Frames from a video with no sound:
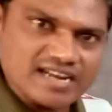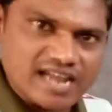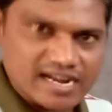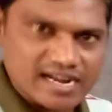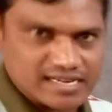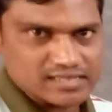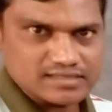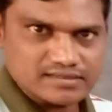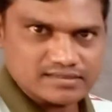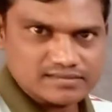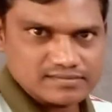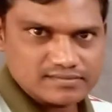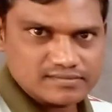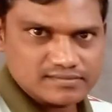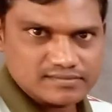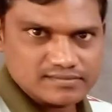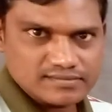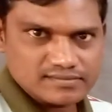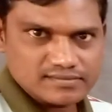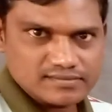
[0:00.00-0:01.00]
not.
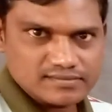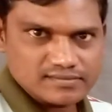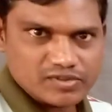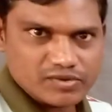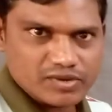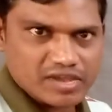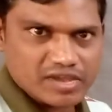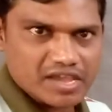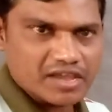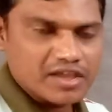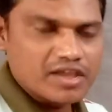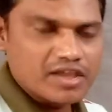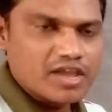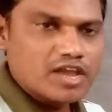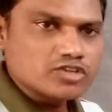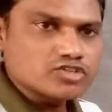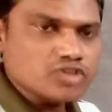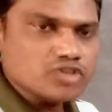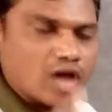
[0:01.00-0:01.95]
So